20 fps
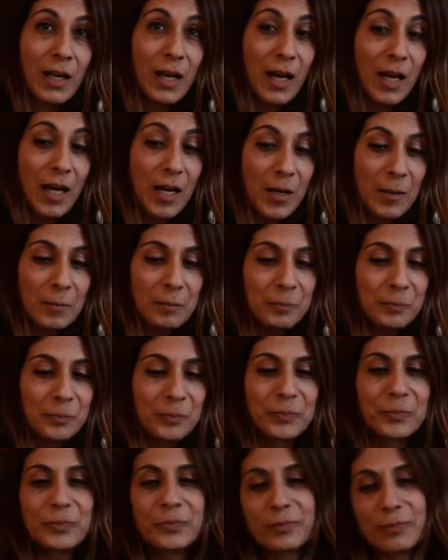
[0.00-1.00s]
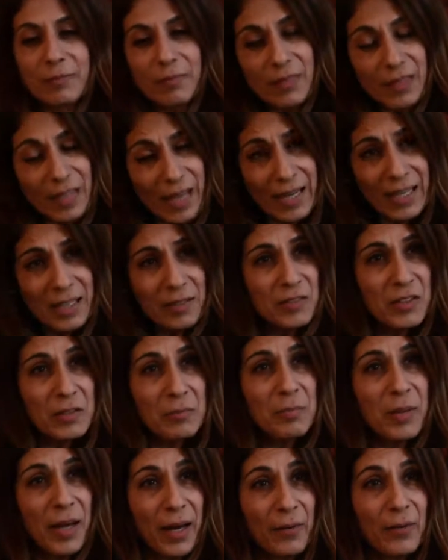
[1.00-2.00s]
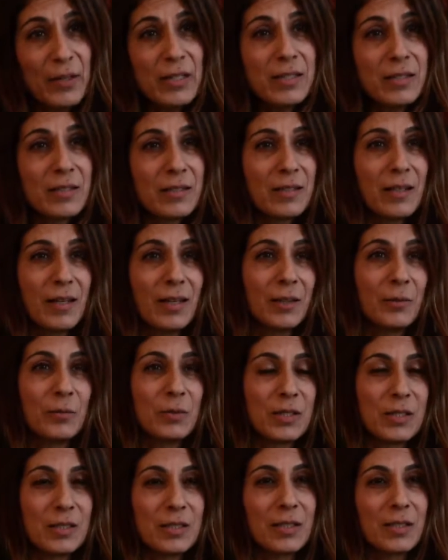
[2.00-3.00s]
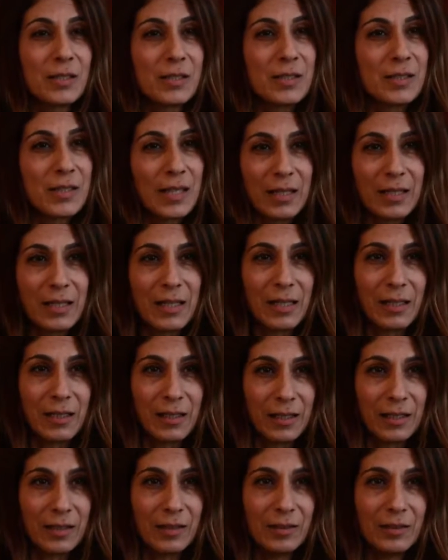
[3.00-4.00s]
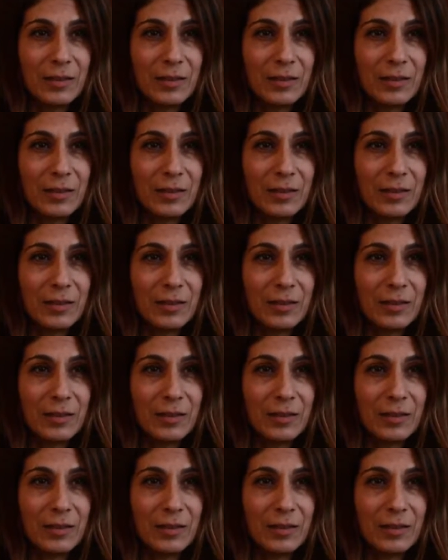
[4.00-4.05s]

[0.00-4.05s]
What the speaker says: I lived in Paris. I was studying there.